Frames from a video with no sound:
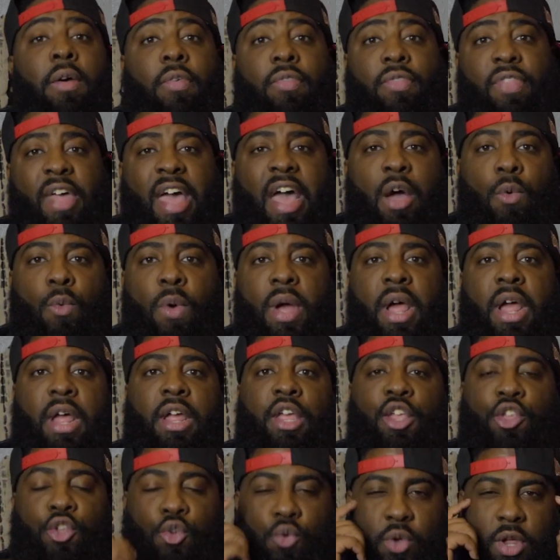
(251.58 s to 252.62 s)
That way
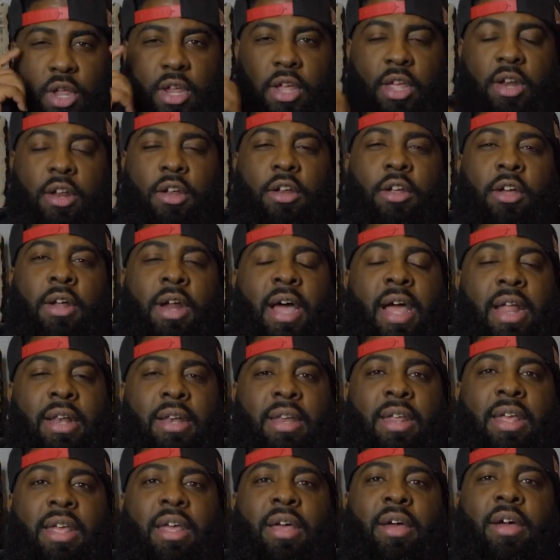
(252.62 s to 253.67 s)
you can get a good
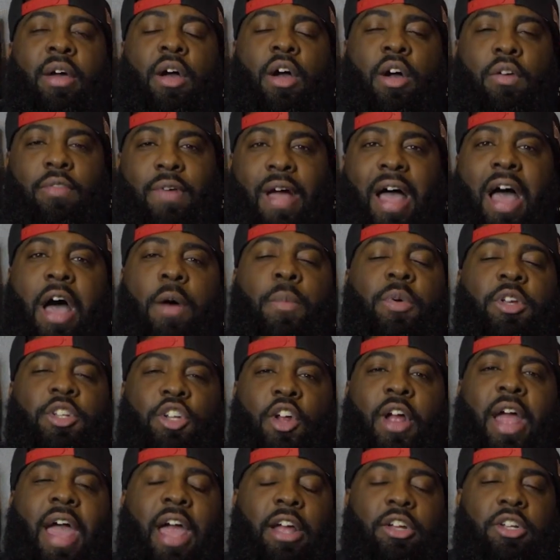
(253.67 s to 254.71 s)
idea of how much
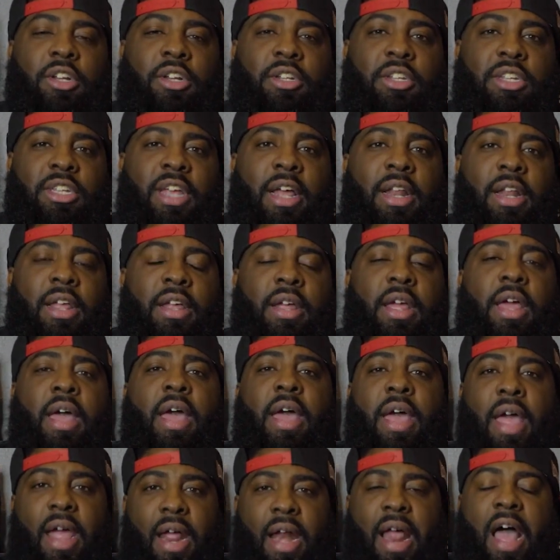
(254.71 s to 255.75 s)
they're actually selling
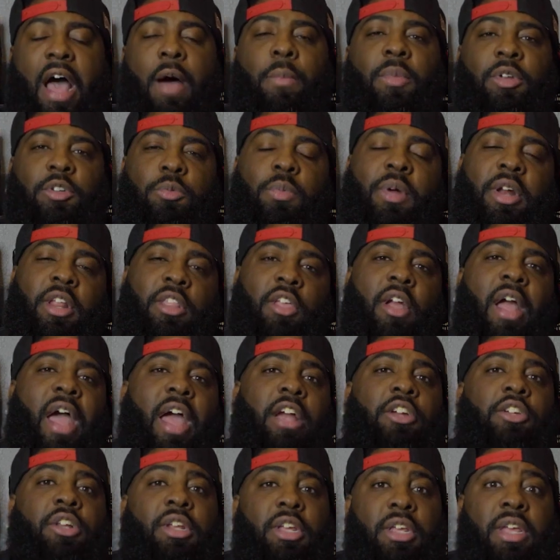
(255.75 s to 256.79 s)
and how much money they're
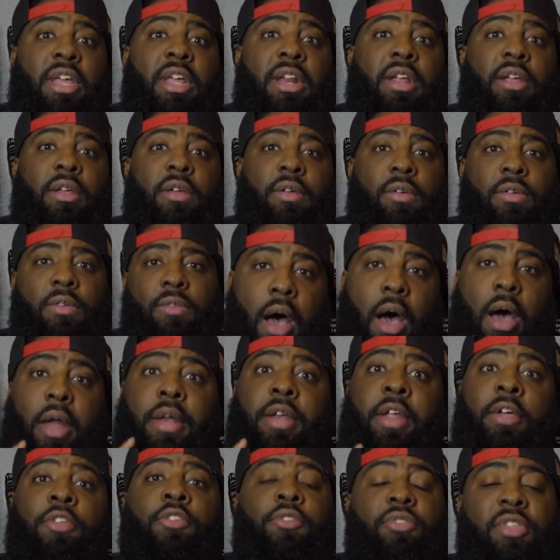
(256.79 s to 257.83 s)
actually getting.
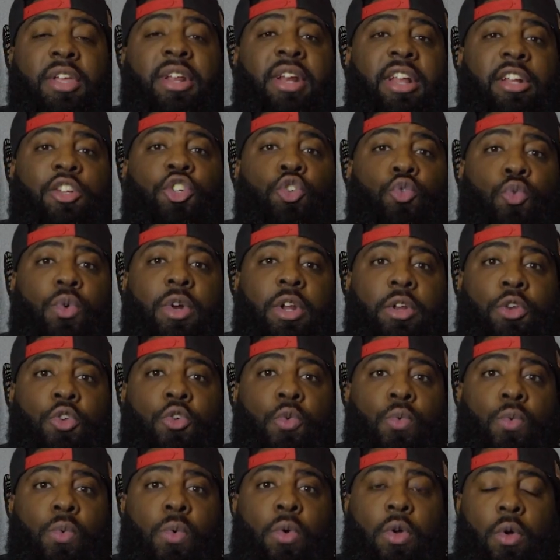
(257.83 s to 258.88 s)
Another thing that you want to
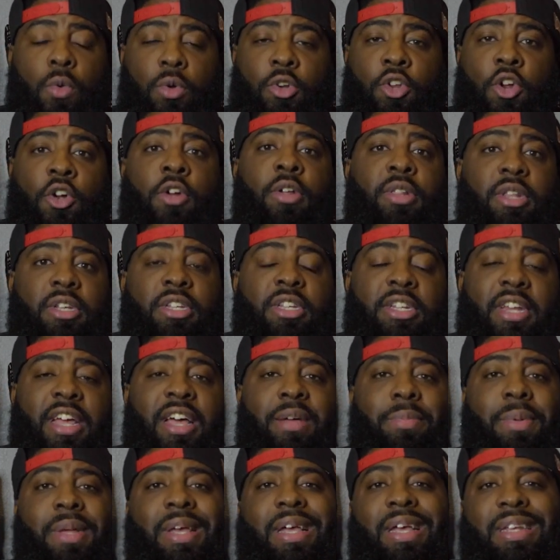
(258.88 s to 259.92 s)
do during this
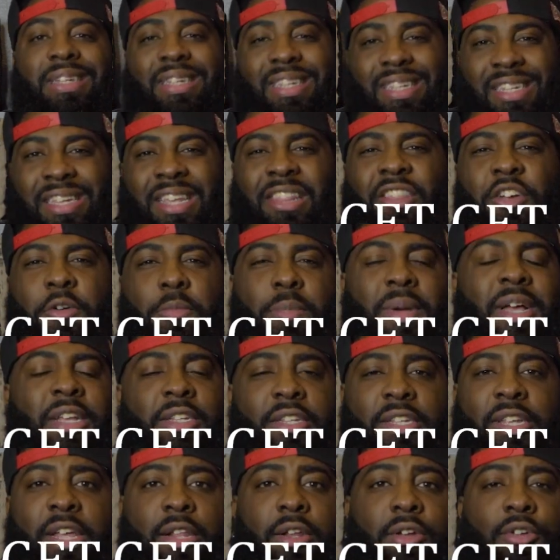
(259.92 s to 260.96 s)
step is see their best
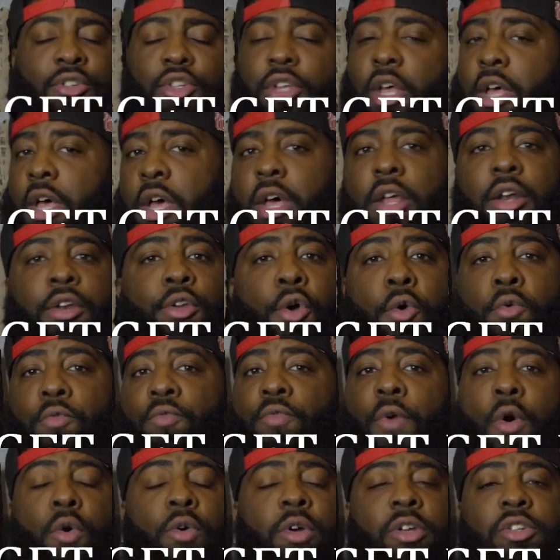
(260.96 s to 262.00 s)
sellers. Don't
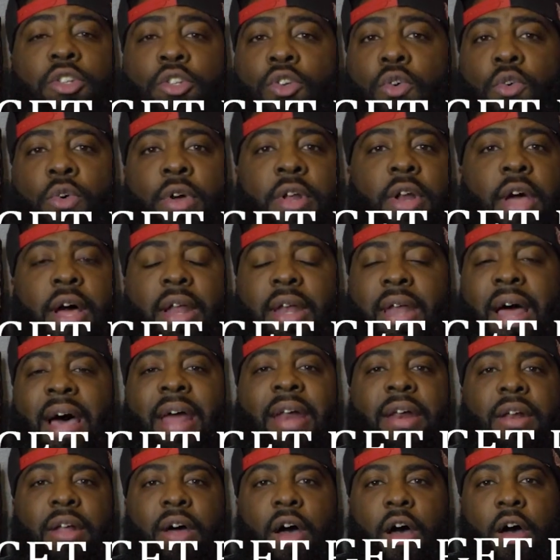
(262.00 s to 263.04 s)
focus on a lot
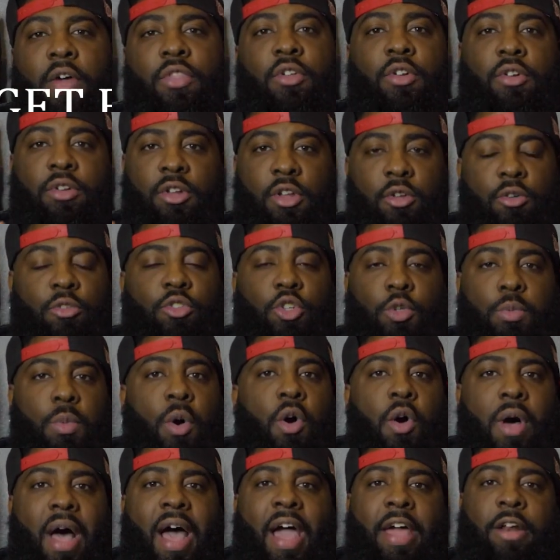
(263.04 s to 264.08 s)
of the other little
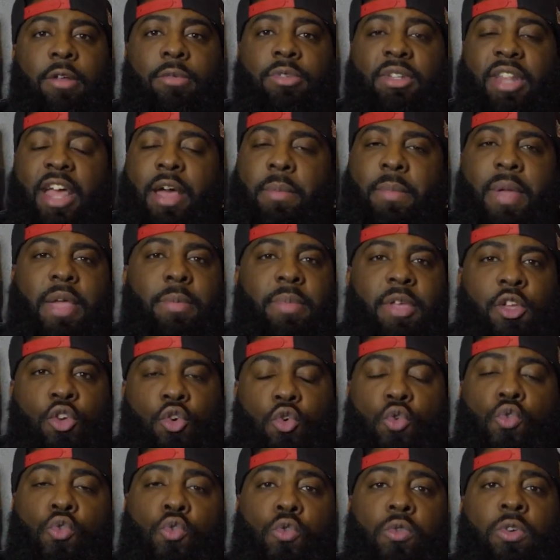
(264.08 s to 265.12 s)
small items that may be
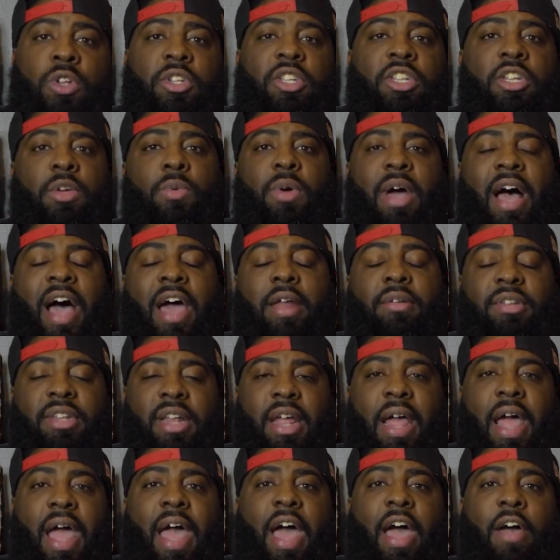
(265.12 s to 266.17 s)
cool to see what items
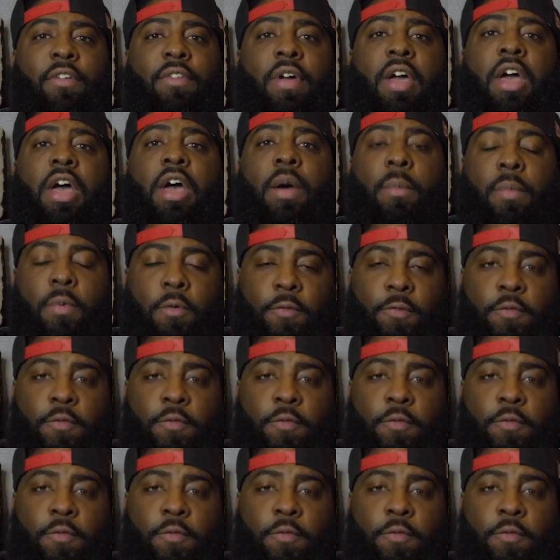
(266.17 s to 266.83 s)
they have, but